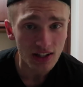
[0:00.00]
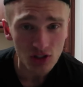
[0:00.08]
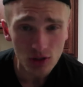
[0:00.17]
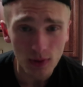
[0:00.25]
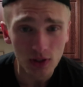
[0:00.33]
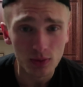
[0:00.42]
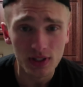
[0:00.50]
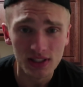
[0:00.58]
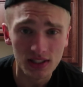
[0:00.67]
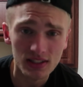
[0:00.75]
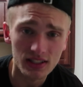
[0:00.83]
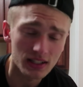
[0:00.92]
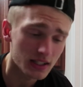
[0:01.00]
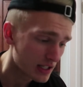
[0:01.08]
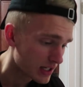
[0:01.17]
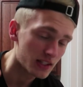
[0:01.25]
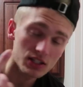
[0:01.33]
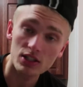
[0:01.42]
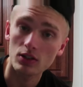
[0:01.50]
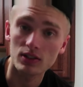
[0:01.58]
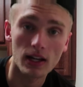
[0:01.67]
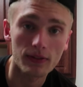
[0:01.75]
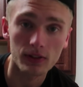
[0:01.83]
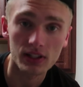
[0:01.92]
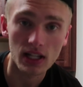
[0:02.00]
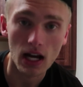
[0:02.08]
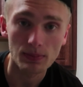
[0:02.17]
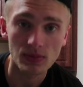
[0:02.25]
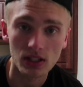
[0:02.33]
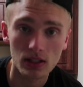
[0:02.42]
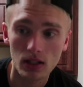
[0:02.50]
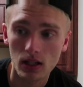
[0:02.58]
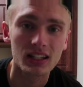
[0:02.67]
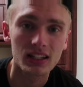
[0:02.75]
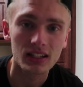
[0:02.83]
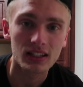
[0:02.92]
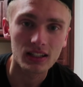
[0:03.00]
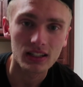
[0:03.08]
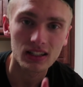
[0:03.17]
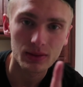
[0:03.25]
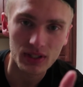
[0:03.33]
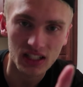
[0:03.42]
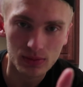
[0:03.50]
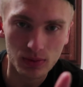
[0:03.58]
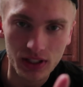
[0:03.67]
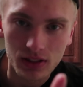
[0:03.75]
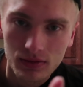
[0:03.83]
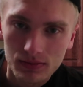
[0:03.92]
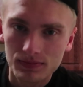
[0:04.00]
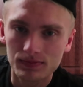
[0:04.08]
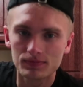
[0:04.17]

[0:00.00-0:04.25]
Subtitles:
last year about 2016. This year definitely topped it. Let me explain.